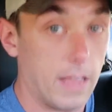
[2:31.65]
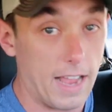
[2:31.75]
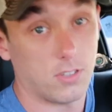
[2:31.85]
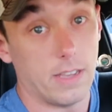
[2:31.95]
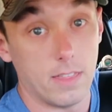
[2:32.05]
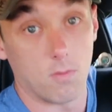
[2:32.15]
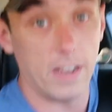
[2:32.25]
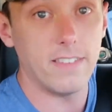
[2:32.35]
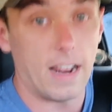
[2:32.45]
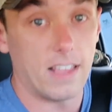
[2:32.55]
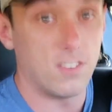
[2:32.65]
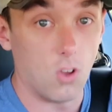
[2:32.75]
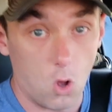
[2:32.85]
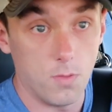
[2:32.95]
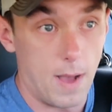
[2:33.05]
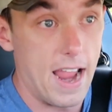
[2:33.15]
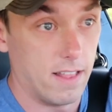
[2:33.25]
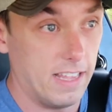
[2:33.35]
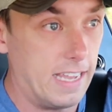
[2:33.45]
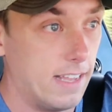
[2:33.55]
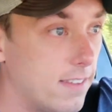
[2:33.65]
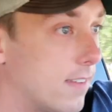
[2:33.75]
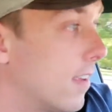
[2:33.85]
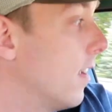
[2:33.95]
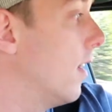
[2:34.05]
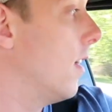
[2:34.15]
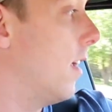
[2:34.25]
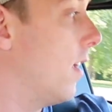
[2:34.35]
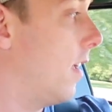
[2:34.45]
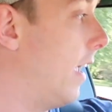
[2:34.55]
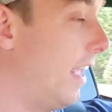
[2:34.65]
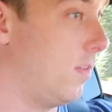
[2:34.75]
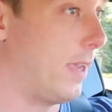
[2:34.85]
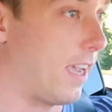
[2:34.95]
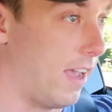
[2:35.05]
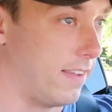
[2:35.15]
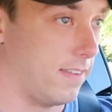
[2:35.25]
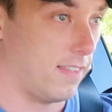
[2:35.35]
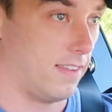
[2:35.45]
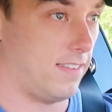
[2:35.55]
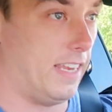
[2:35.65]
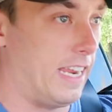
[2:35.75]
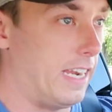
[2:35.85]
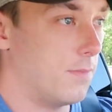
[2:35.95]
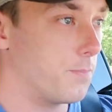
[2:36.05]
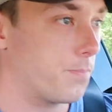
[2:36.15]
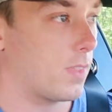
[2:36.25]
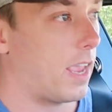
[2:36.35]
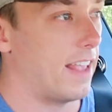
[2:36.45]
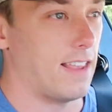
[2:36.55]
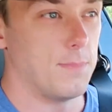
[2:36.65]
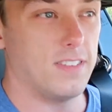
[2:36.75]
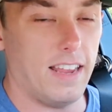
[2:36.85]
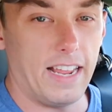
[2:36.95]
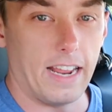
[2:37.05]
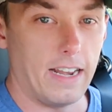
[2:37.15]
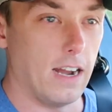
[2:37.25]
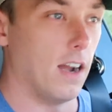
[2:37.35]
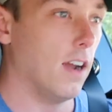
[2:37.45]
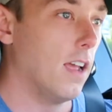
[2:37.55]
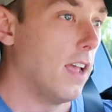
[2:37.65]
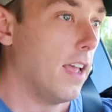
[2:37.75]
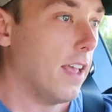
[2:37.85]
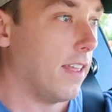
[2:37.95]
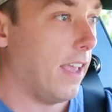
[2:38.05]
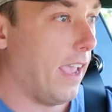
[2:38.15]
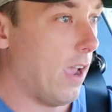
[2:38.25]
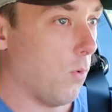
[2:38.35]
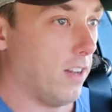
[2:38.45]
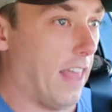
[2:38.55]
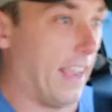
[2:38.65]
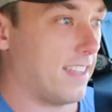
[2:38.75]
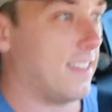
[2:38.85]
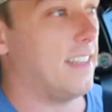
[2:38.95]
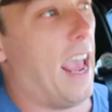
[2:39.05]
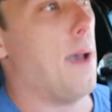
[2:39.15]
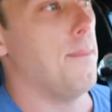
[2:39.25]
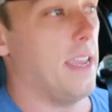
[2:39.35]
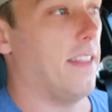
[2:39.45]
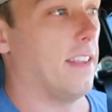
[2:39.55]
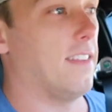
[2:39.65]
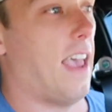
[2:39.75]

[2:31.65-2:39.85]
actually the reason I sold my Elise is because the seat, as I'm sitting in here, it would like stab me in the